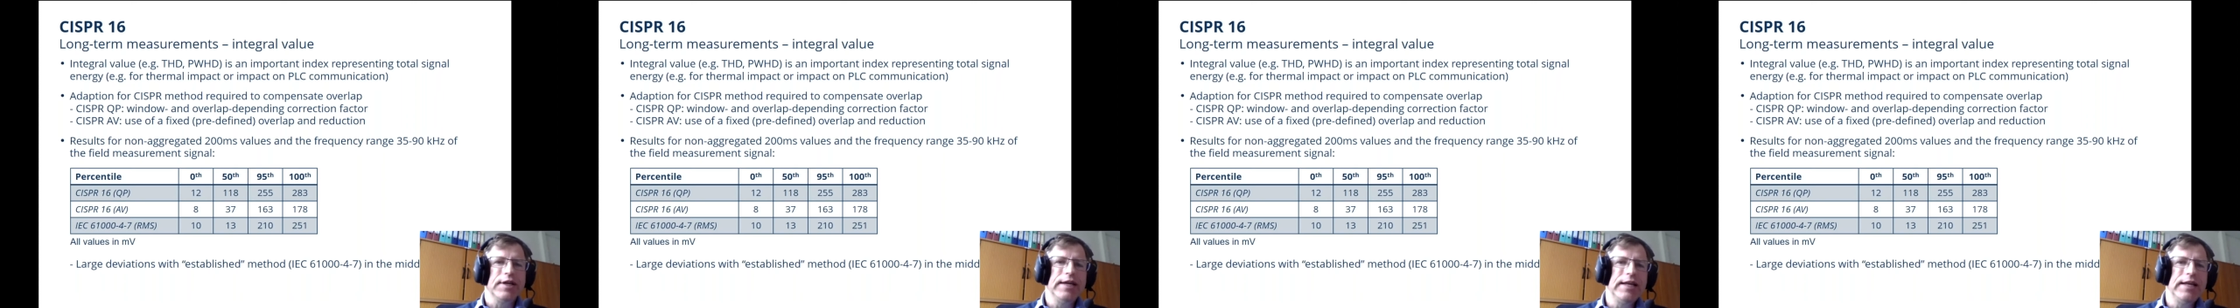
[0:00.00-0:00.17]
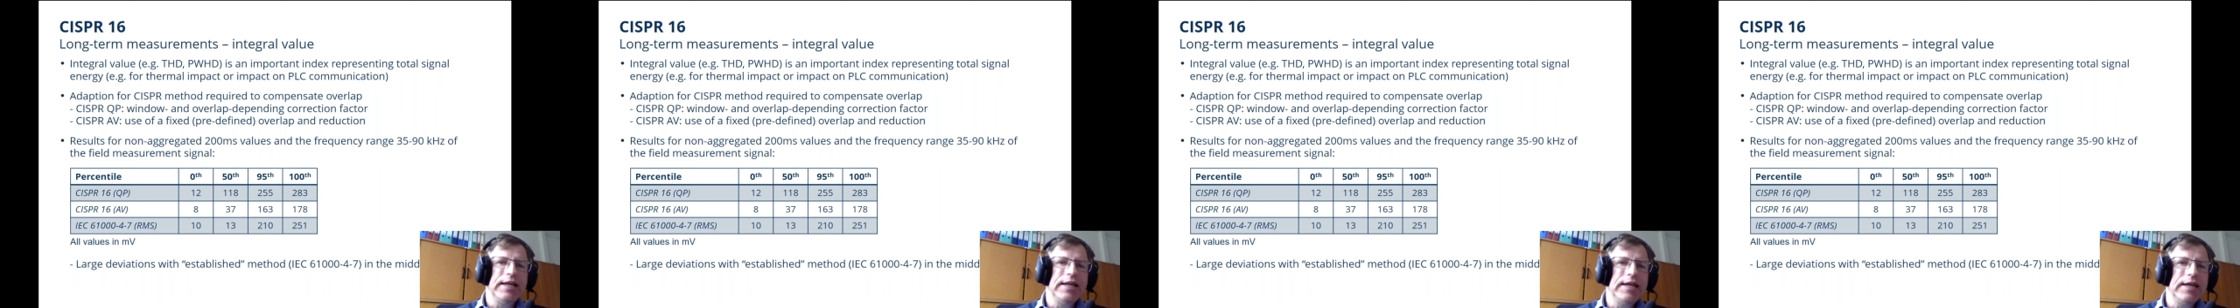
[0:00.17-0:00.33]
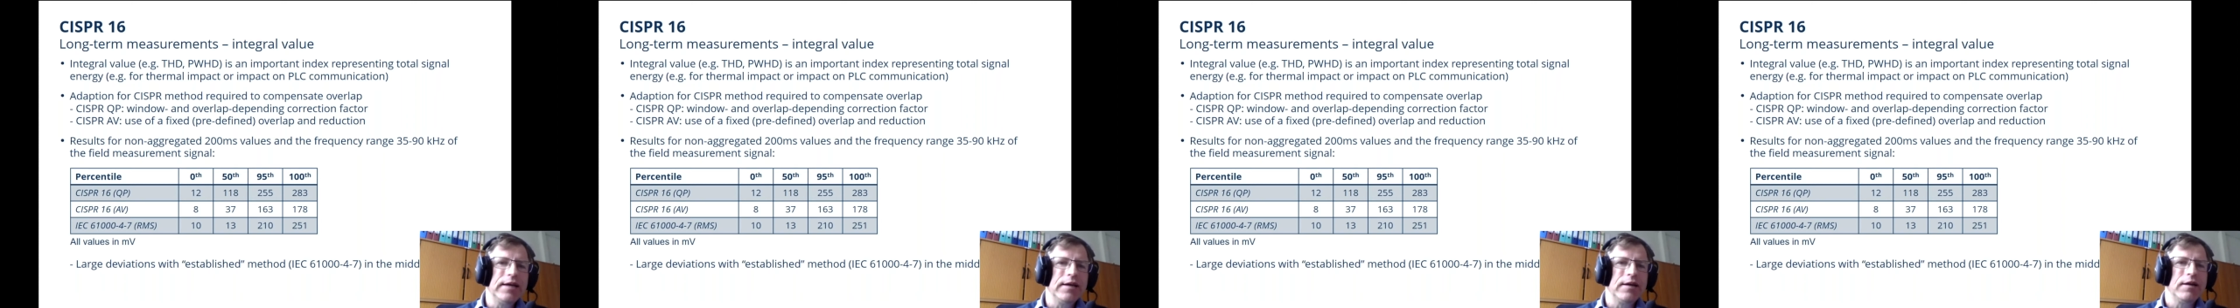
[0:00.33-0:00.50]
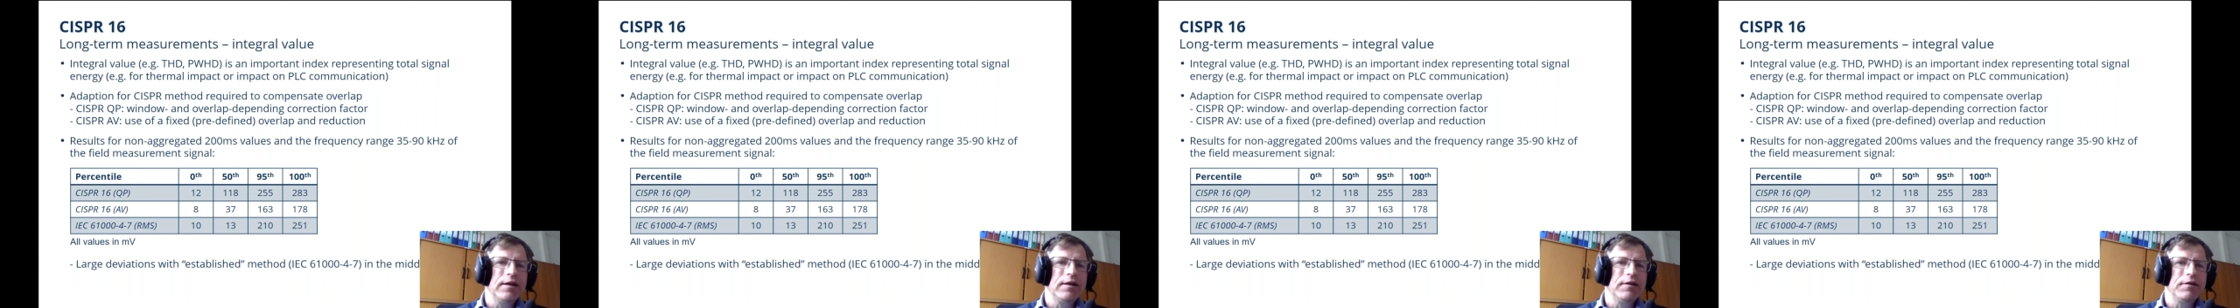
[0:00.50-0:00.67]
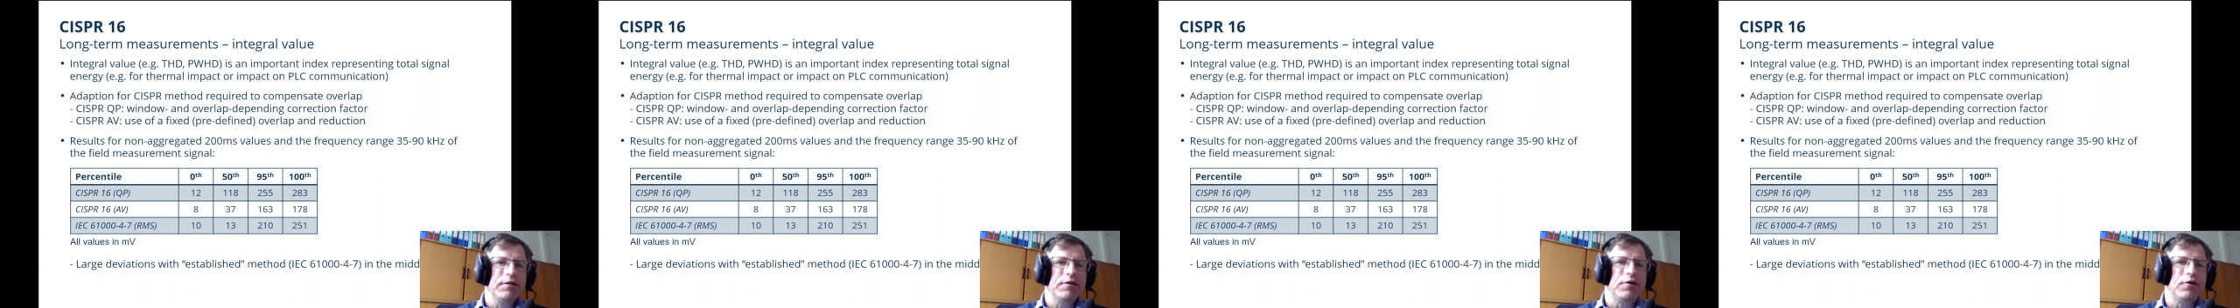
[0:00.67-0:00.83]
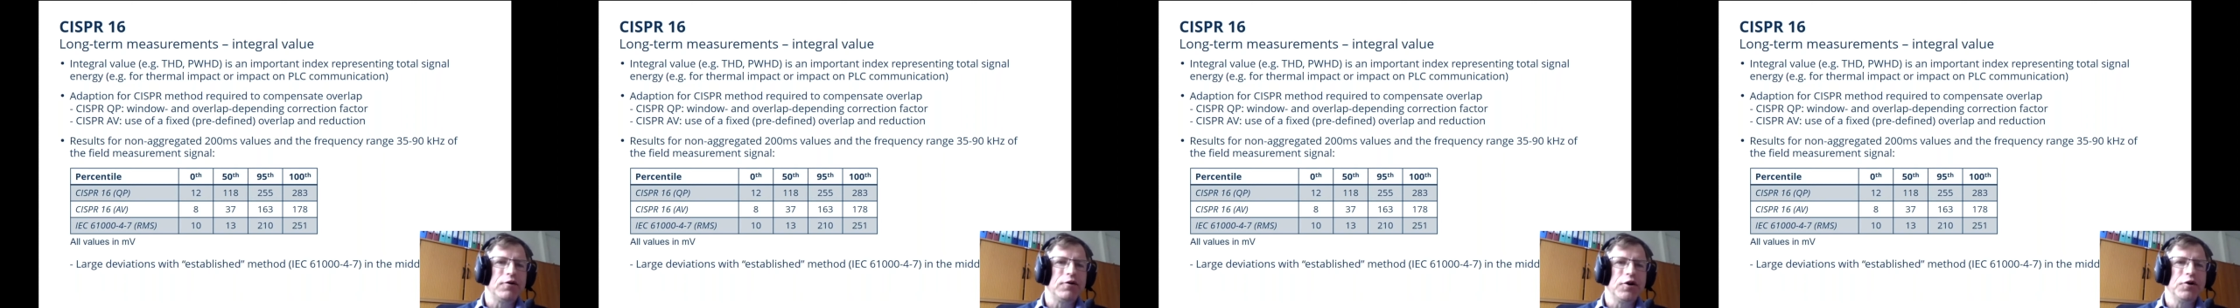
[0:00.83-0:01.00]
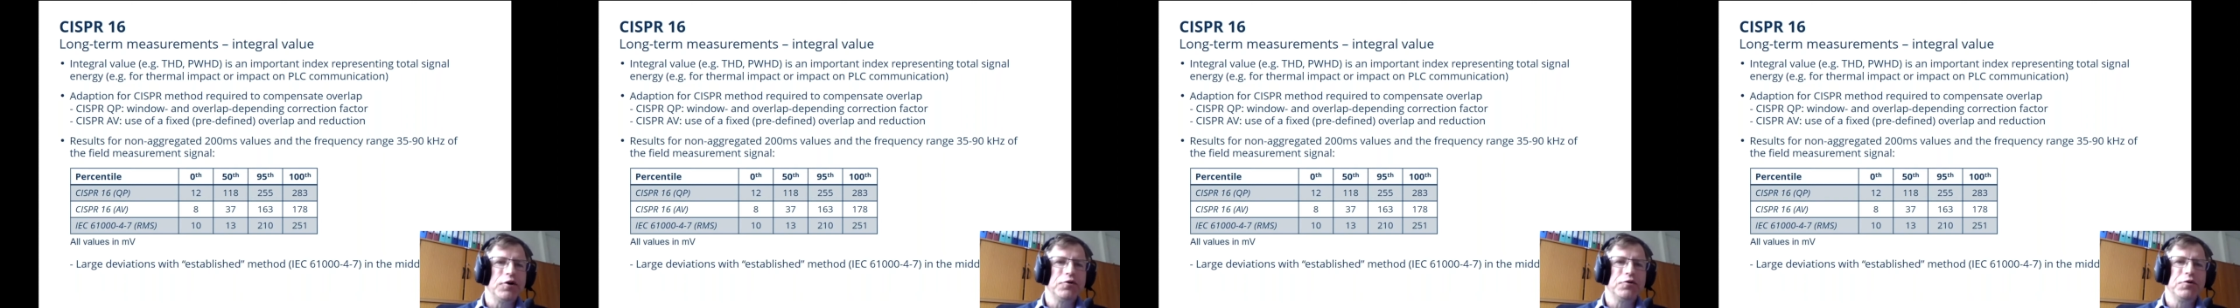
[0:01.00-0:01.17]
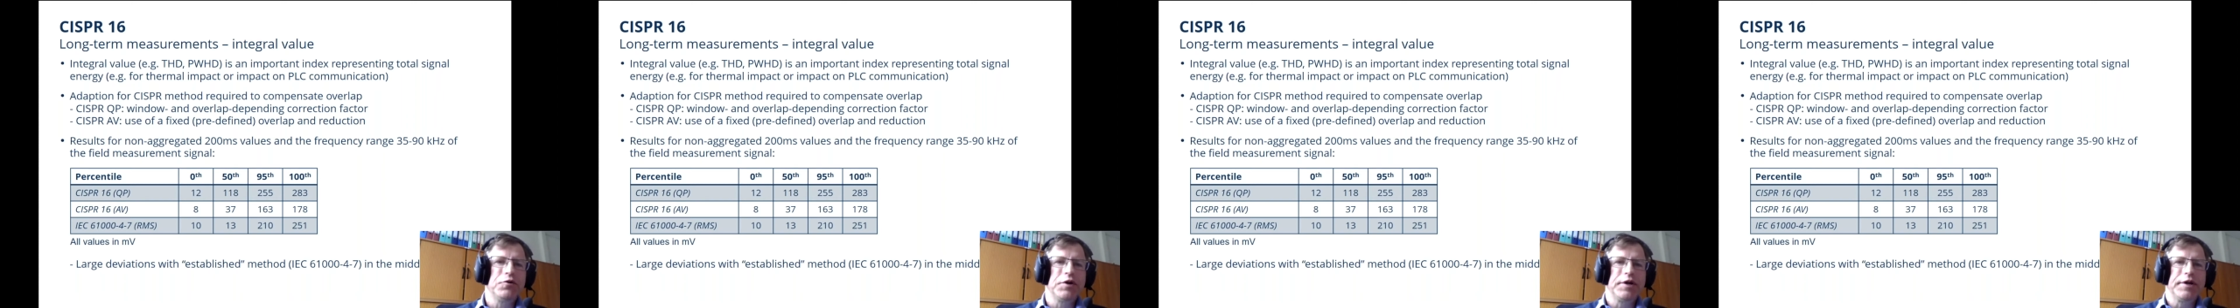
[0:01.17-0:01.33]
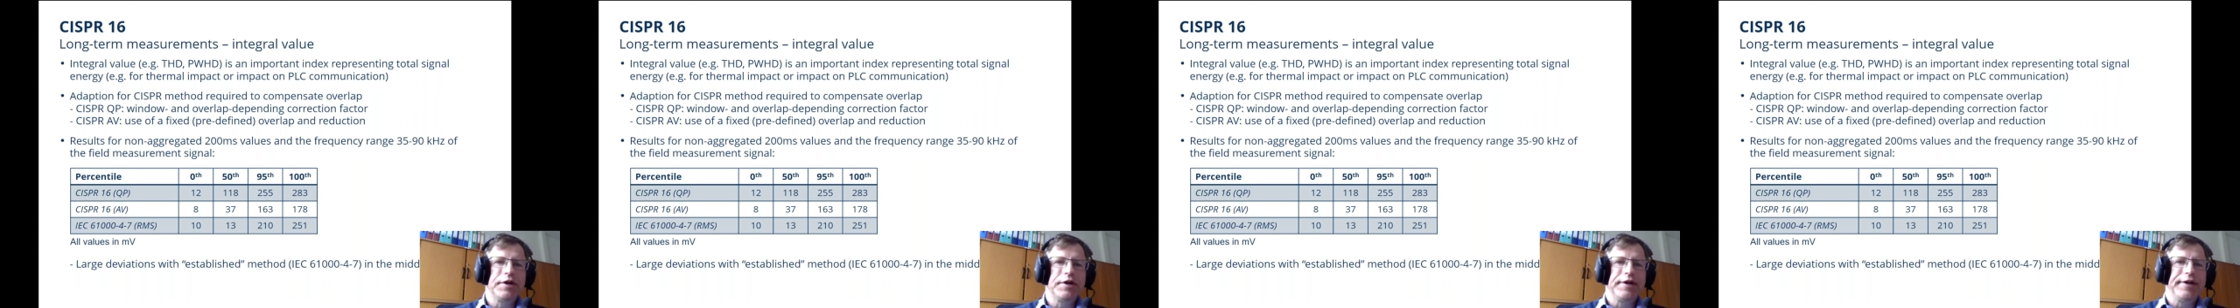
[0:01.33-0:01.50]
really
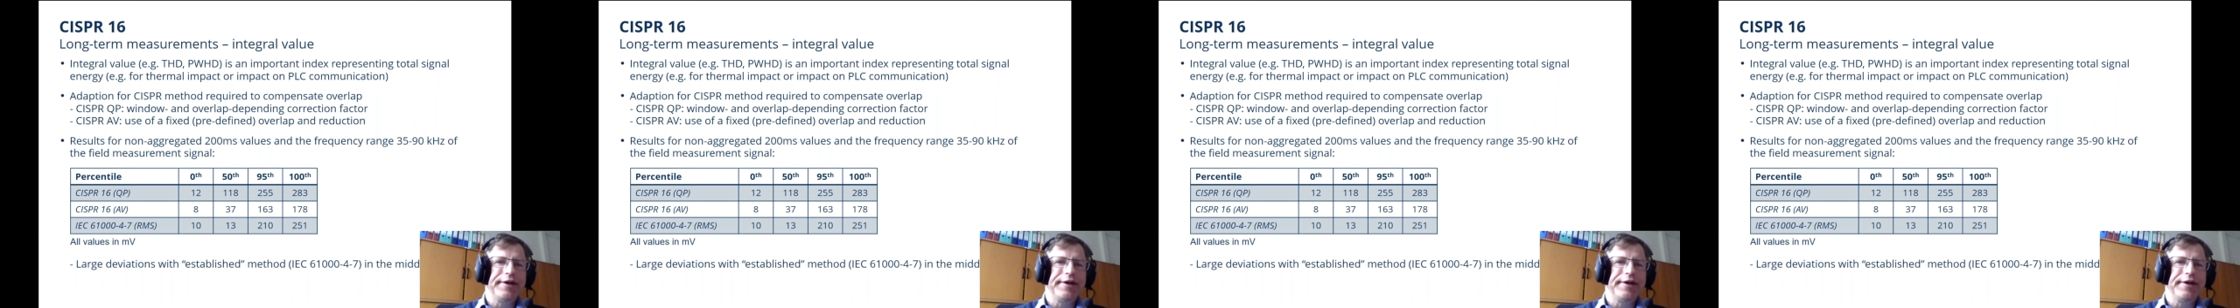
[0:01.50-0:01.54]
thorough,